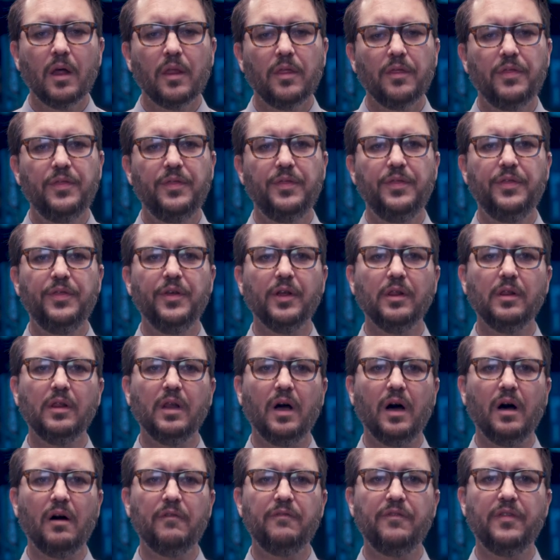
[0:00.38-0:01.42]
the
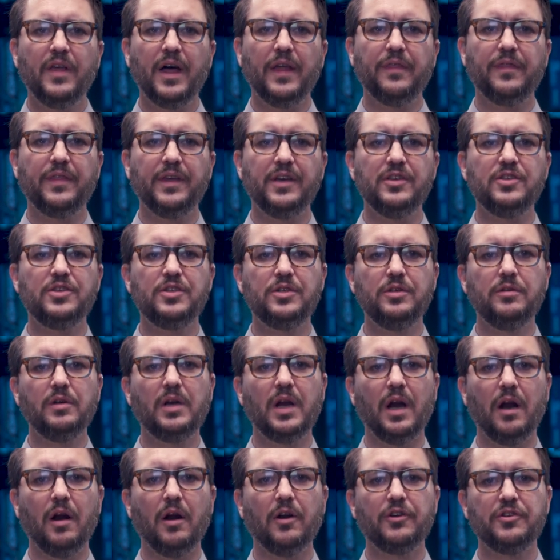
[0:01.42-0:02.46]
love that these two
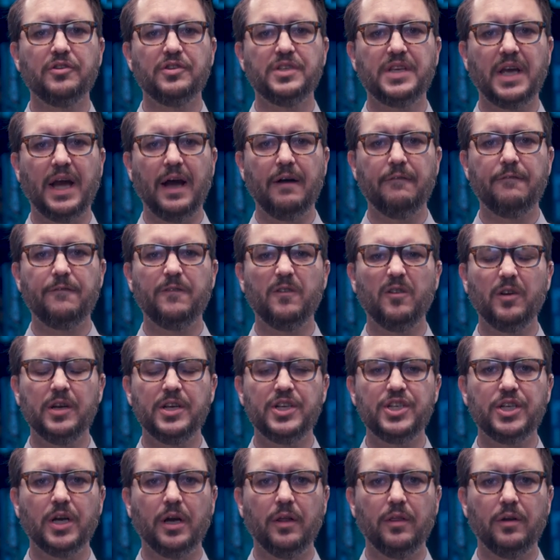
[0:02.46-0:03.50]
characters have for
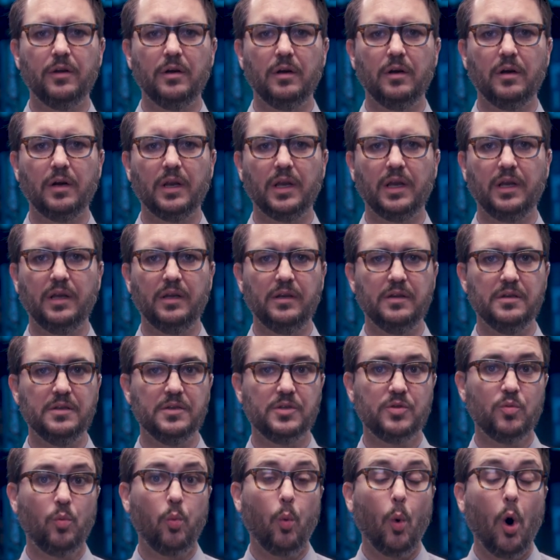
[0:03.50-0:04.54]
each other
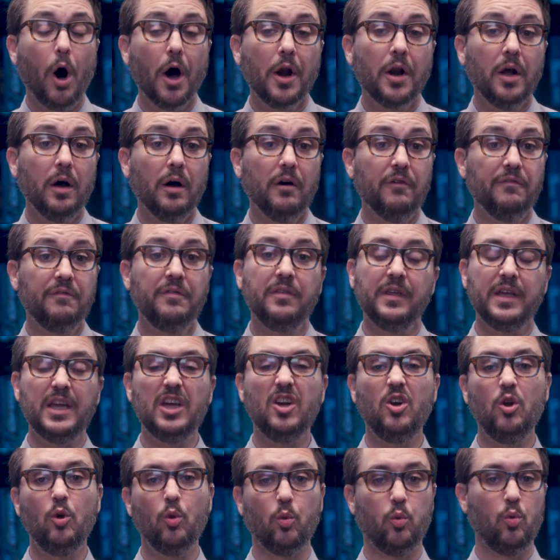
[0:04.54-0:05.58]
is one of the
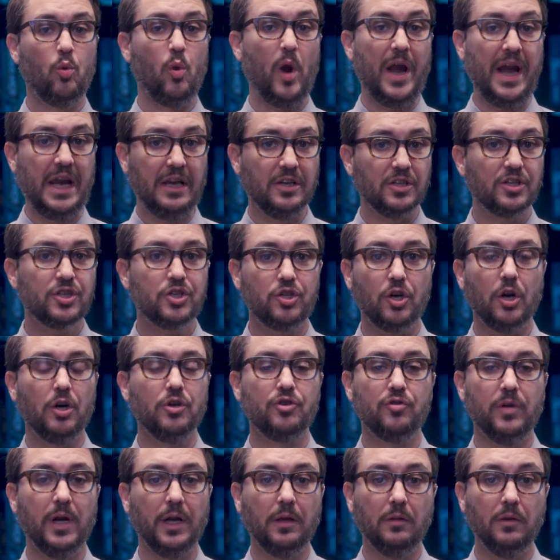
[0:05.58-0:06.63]
great Star
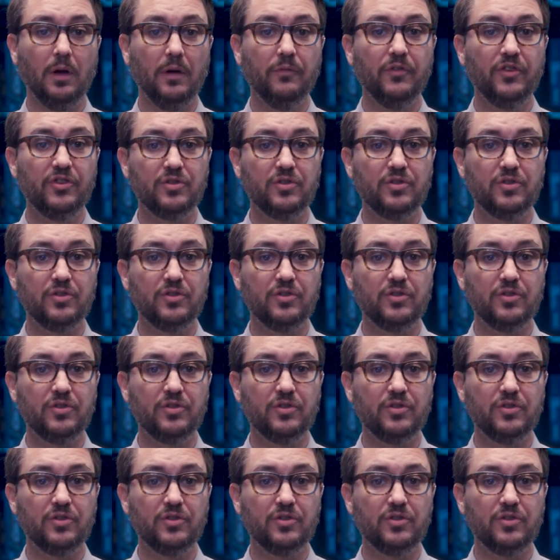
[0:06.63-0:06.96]
Trek love